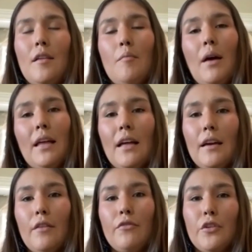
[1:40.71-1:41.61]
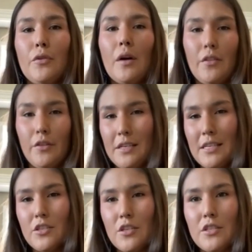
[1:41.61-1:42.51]
in my life to other
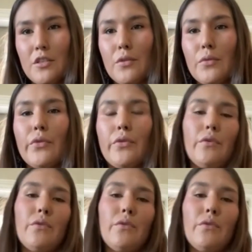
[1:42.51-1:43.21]
Indigenous youth